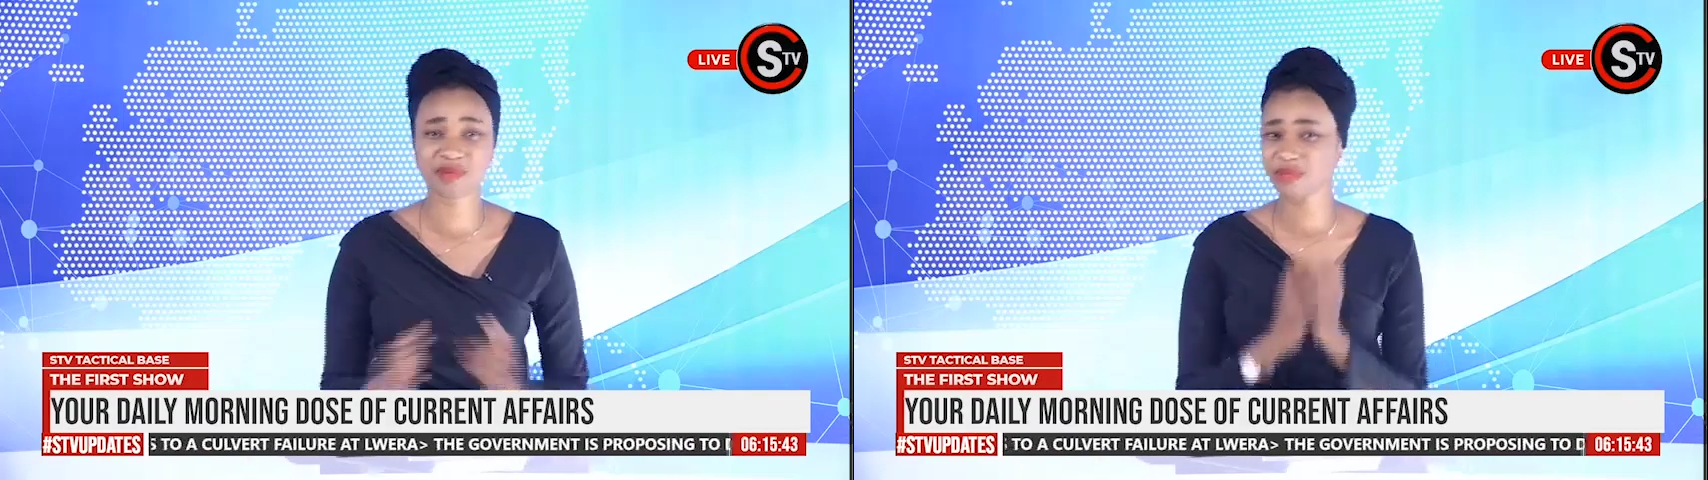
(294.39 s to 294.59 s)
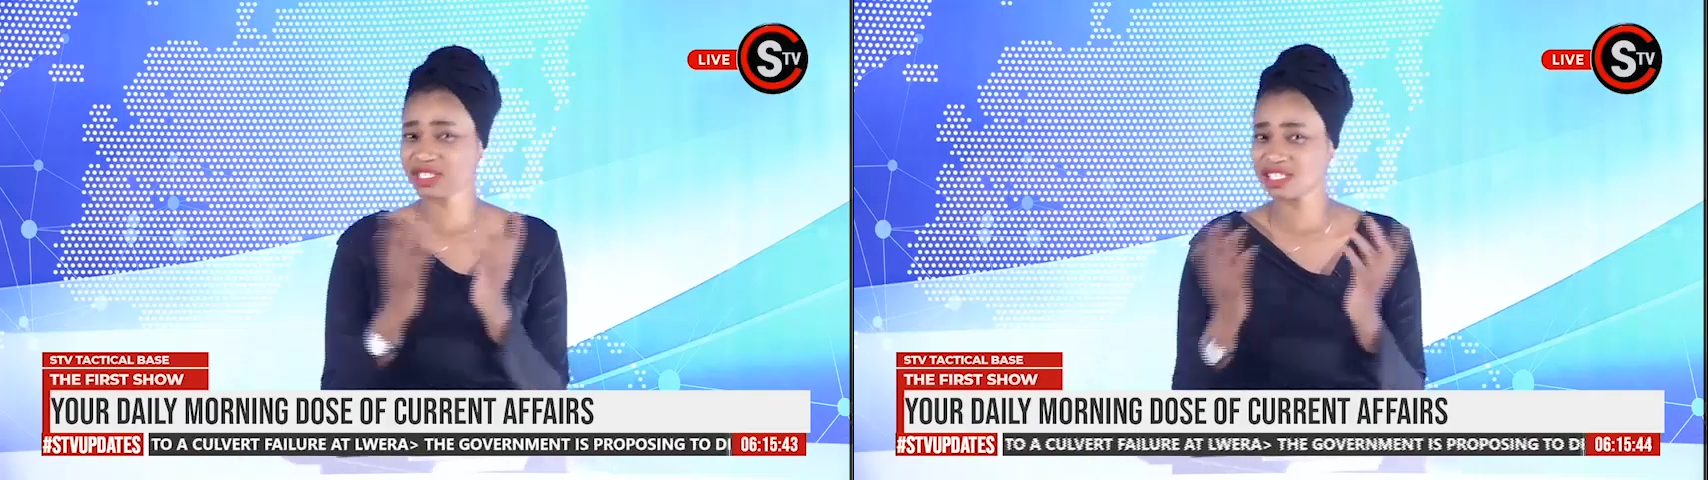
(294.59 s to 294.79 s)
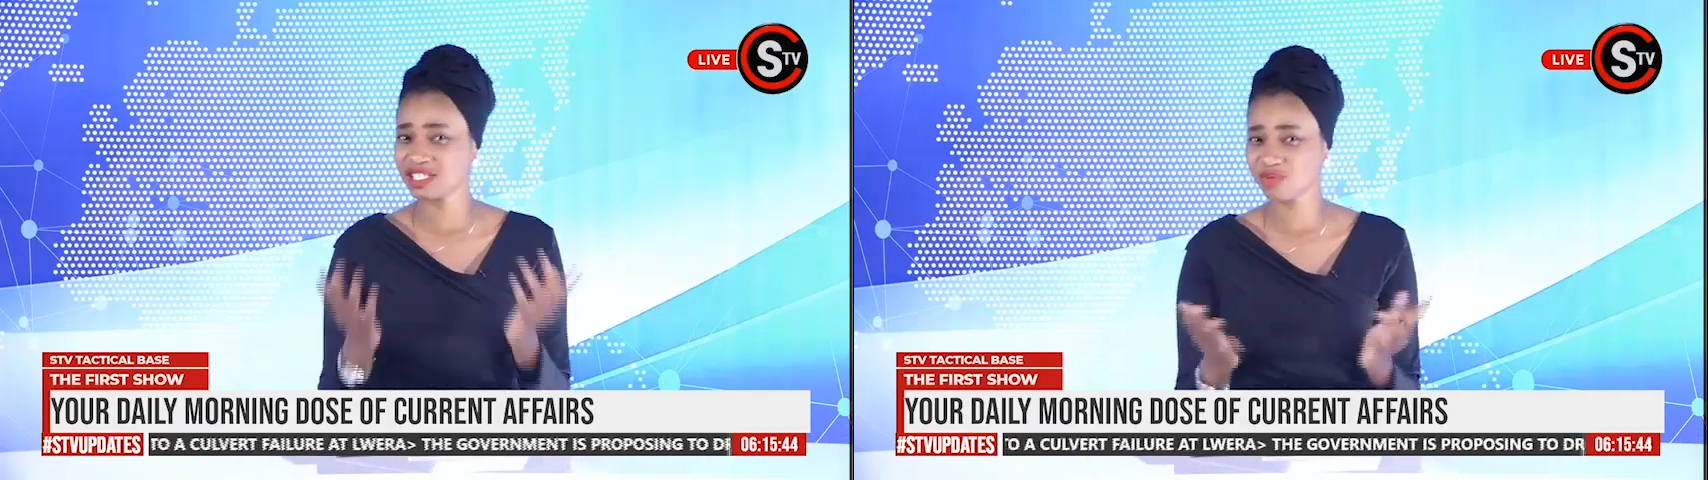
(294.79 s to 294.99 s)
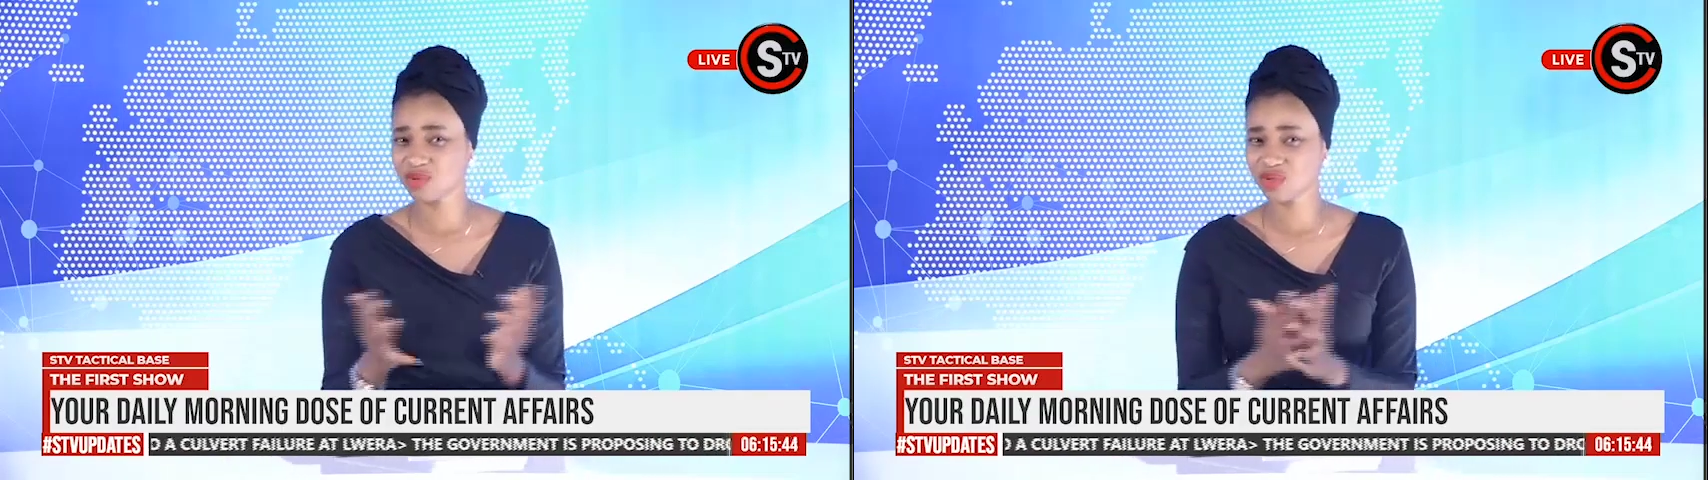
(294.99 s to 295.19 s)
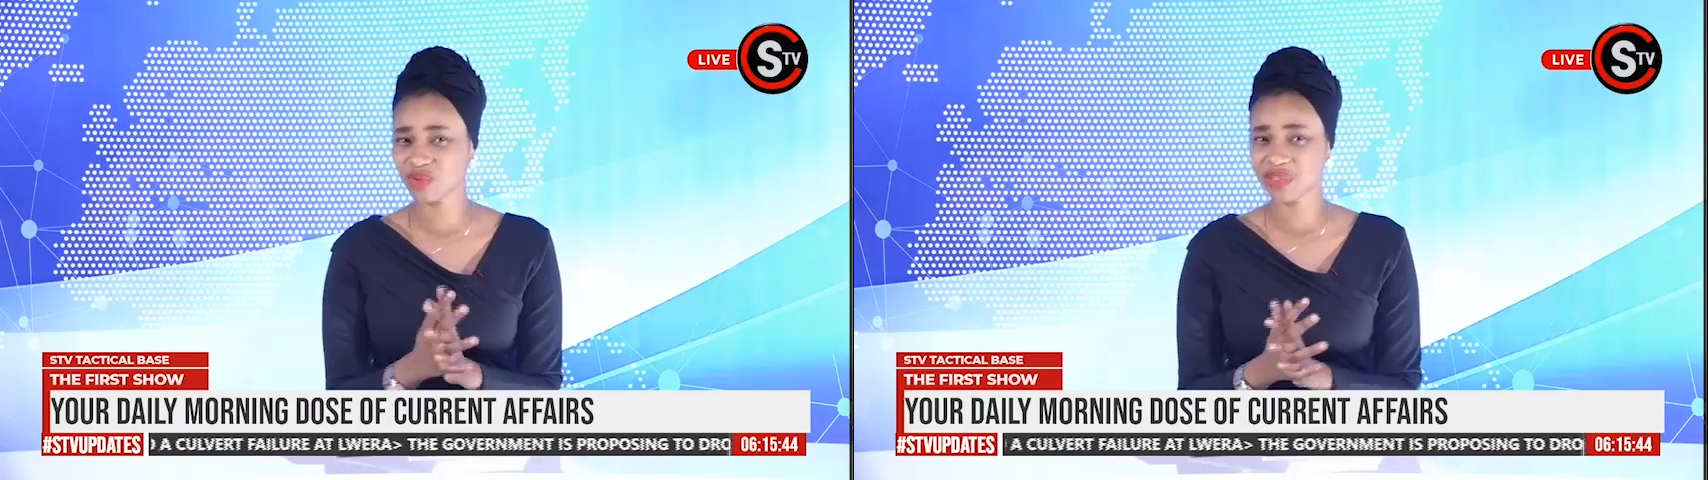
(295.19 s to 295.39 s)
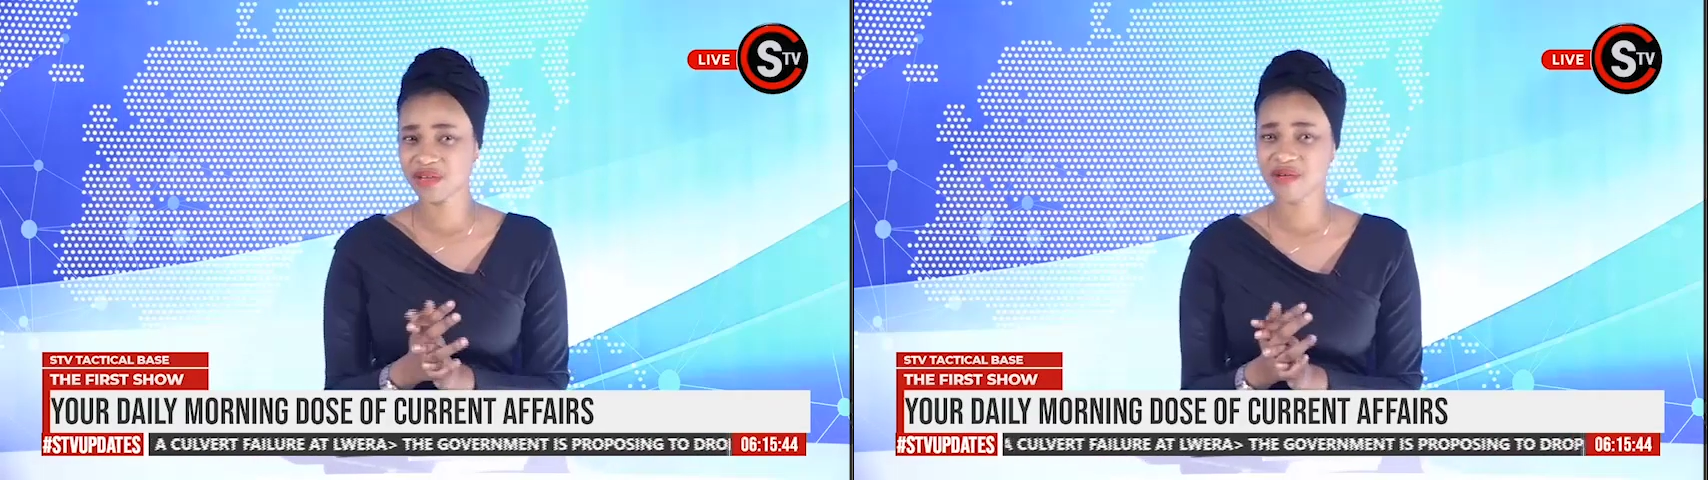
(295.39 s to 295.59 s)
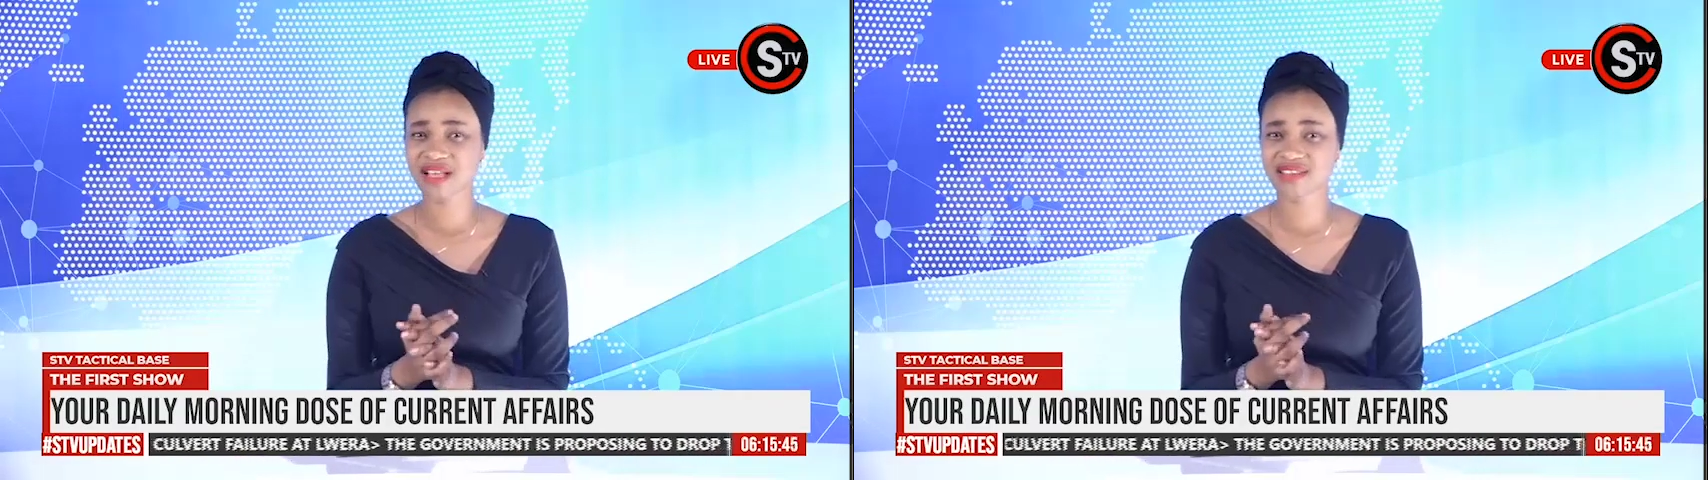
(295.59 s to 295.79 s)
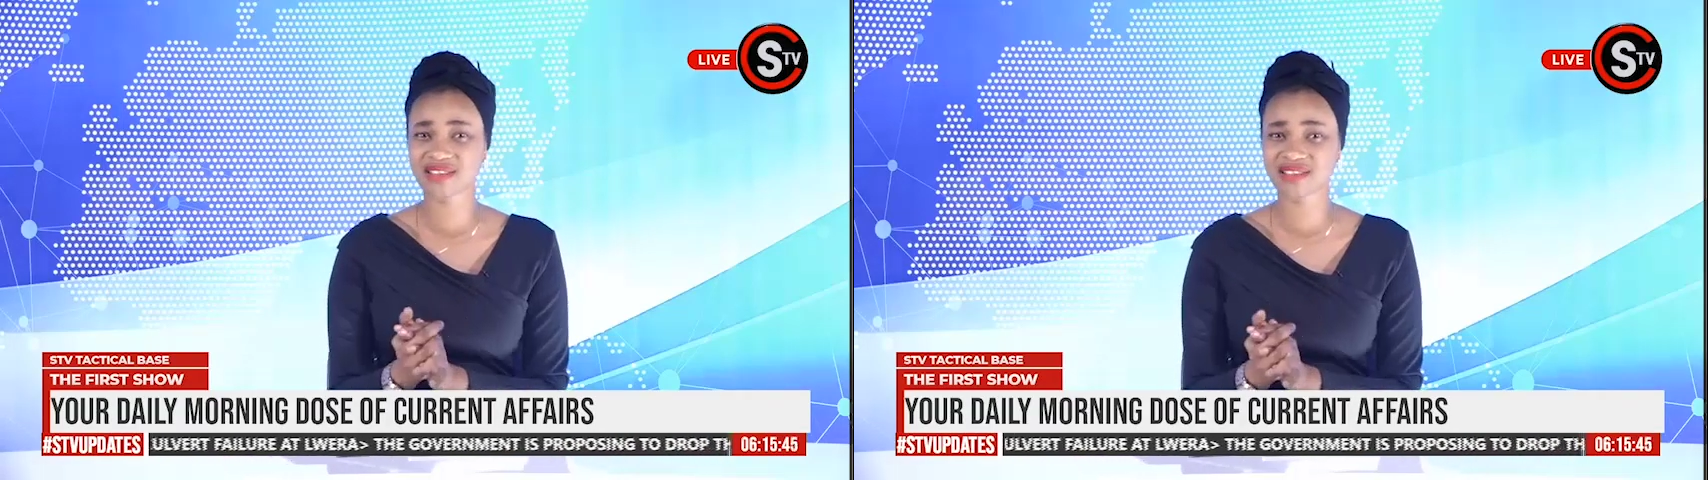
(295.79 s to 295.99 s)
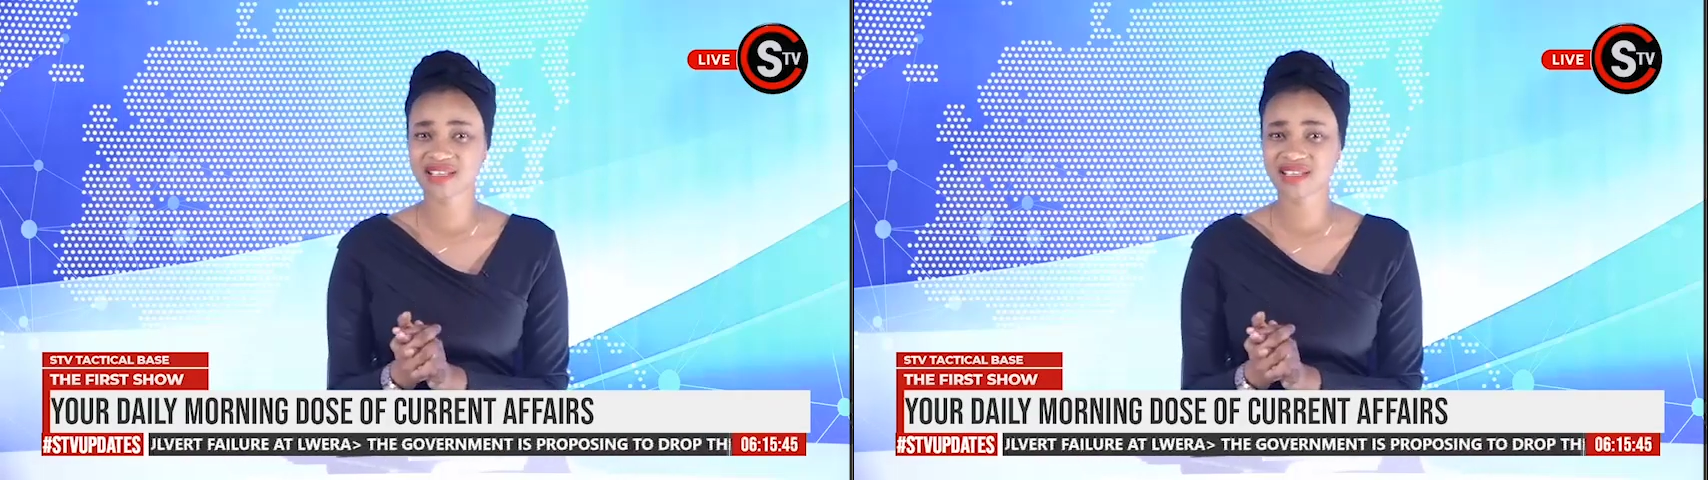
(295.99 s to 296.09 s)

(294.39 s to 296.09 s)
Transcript: People did put on their masks.